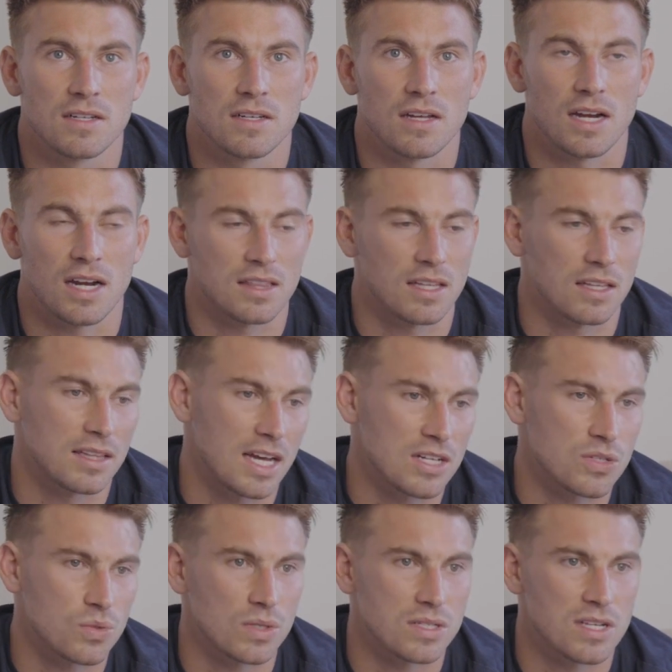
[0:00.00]
And I think
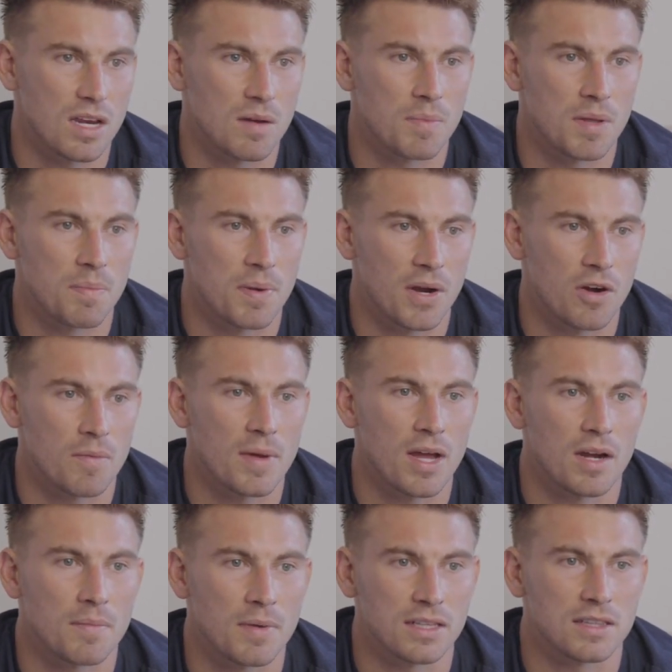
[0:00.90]
that's what's going to be
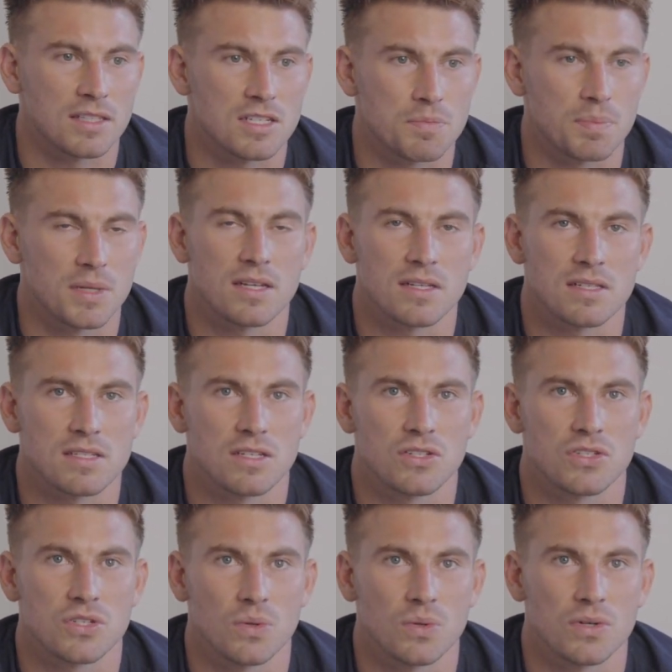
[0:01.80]
paramount about this
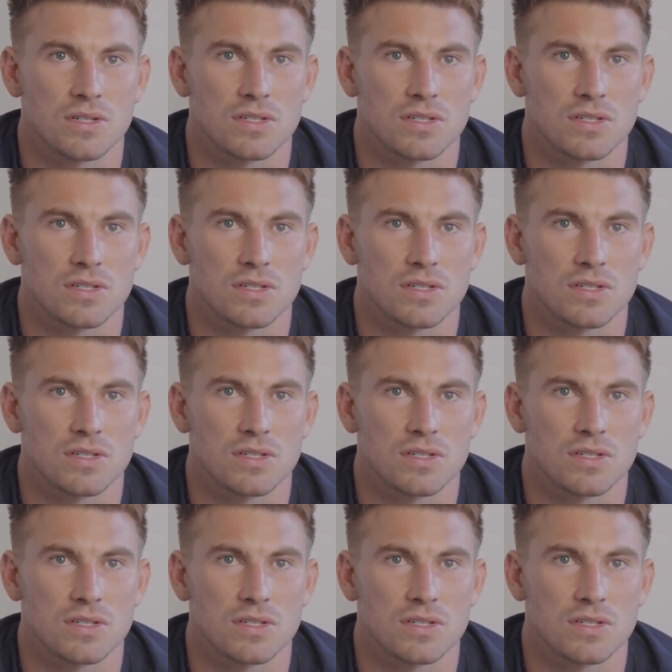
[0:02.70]
PNC Tour,